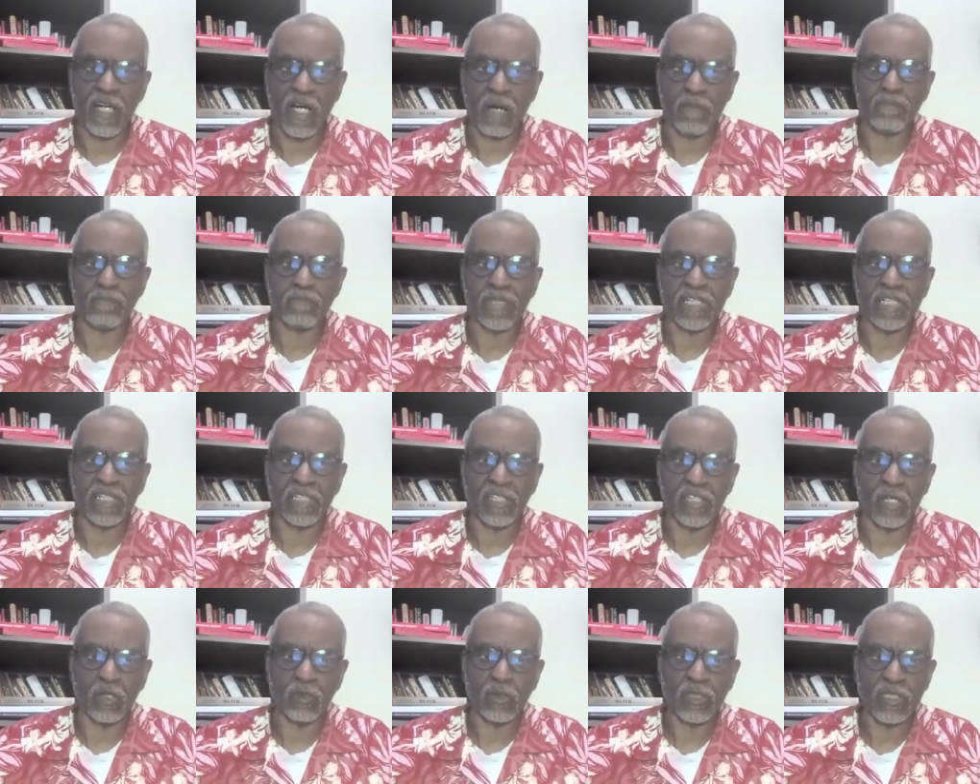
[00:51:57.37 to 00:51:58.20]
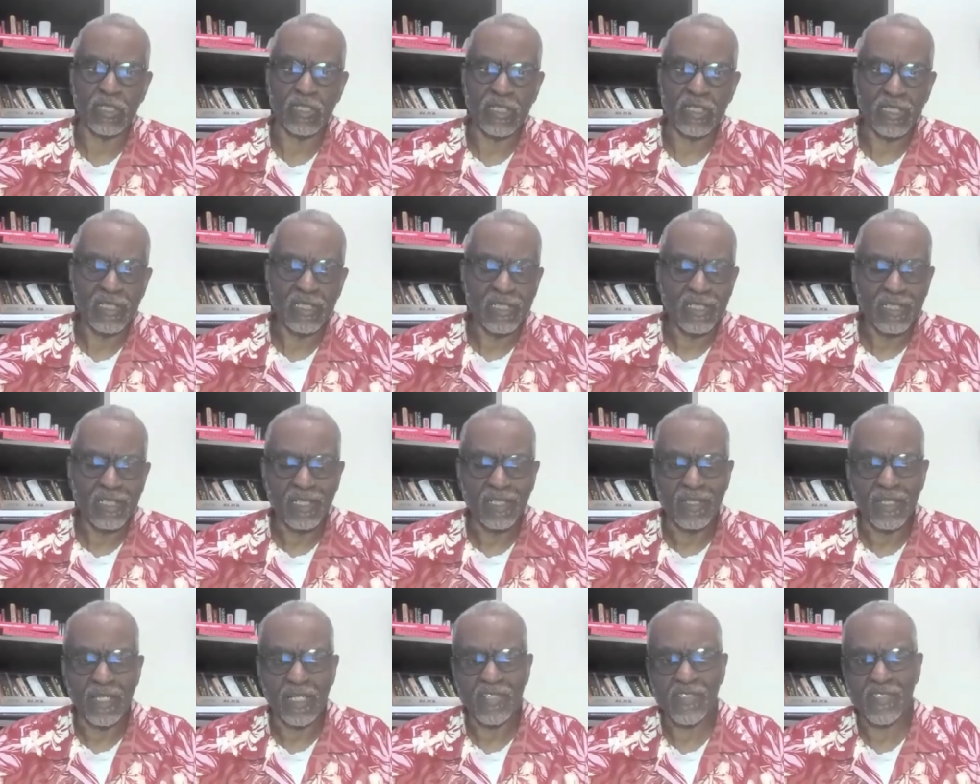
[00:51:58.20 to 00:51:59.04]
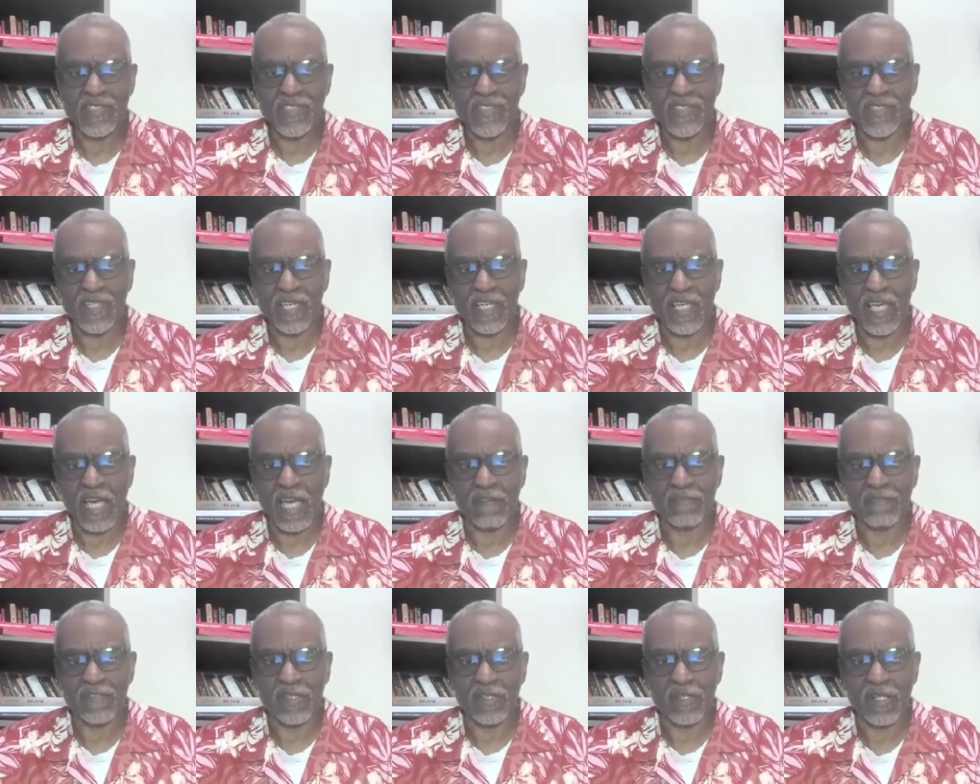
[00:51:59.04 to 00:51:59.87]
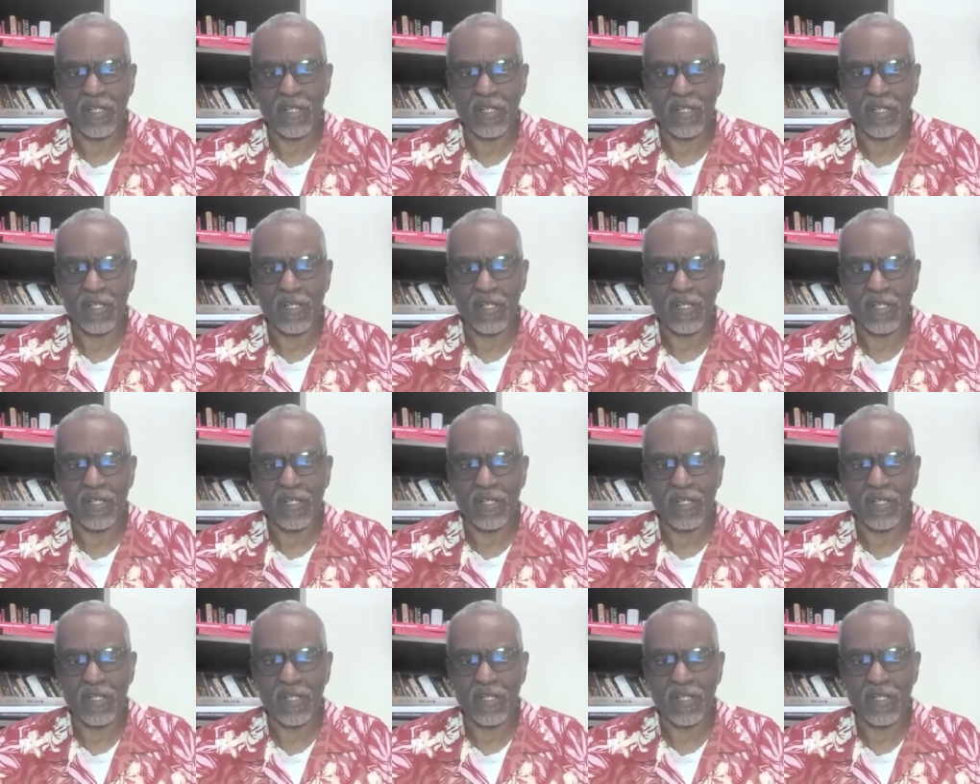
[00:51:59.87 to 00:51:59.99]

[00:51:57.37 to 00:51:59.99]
upbeat note. That is to say, after